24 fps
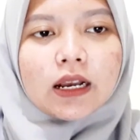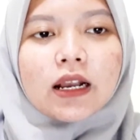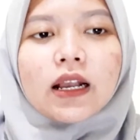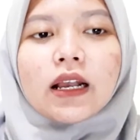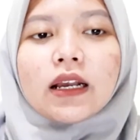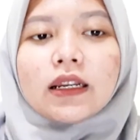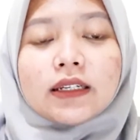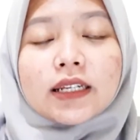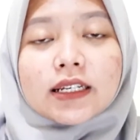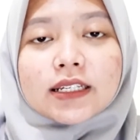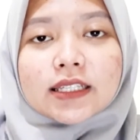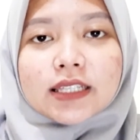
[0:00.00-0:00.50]

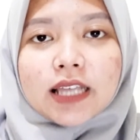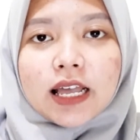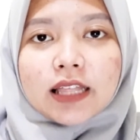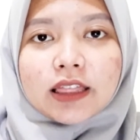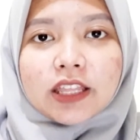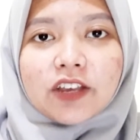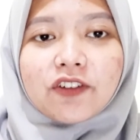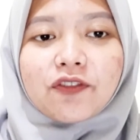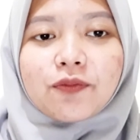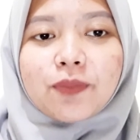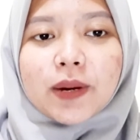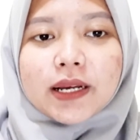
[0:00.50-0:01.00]
The
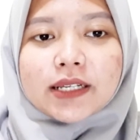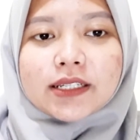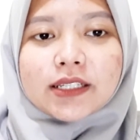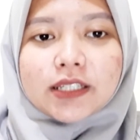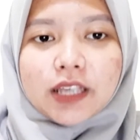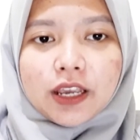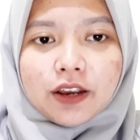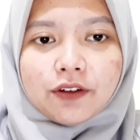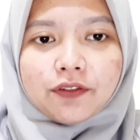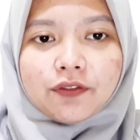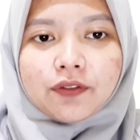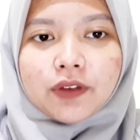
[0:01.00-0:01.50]
stative
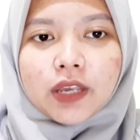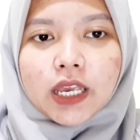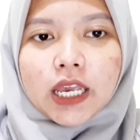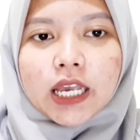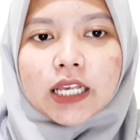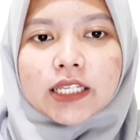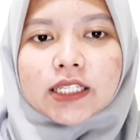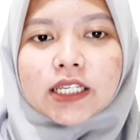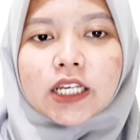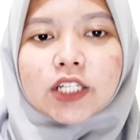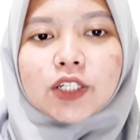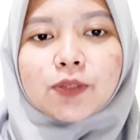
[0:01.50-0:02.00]
passive is
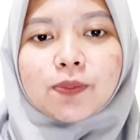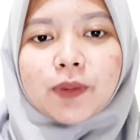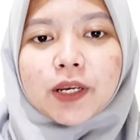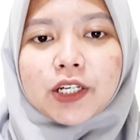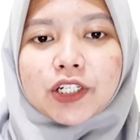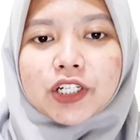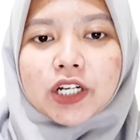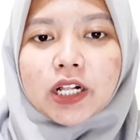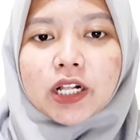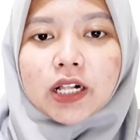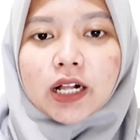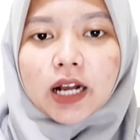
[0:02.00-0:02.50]
a
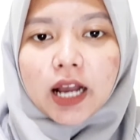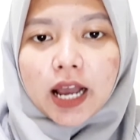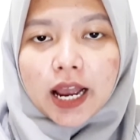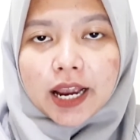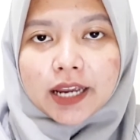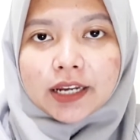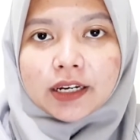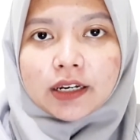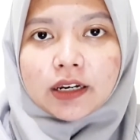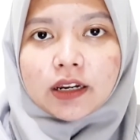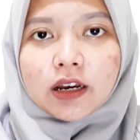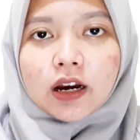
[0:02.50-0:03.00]
special kind
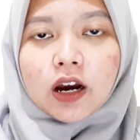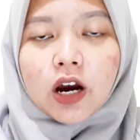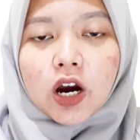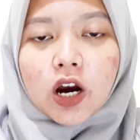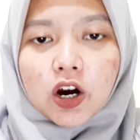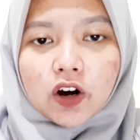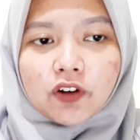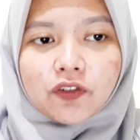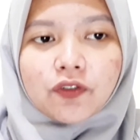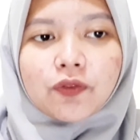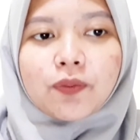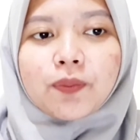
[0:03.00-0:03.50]
of
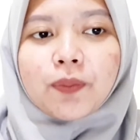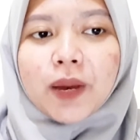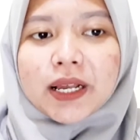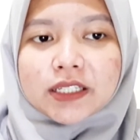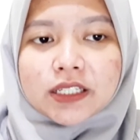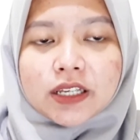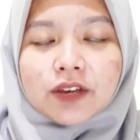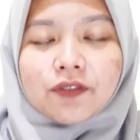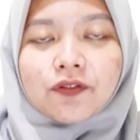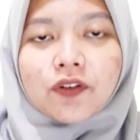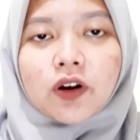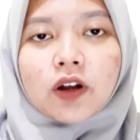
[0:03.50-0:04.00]

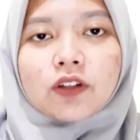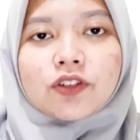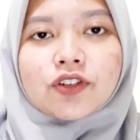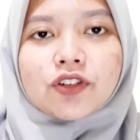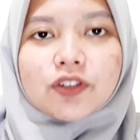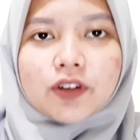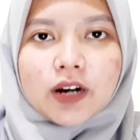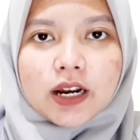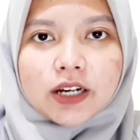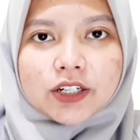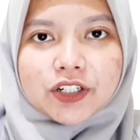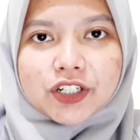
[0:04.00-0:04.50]
passive
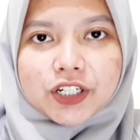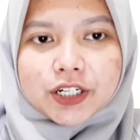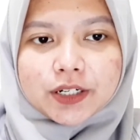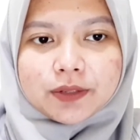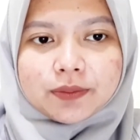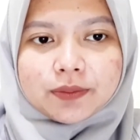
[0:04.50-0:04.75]
construction.